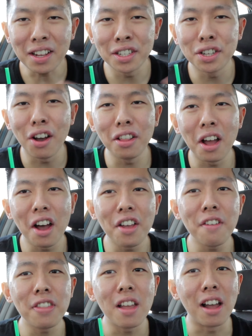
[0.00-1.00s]
So a
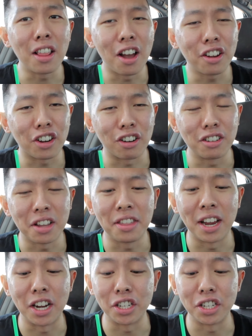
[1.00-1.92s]
lot of girls on the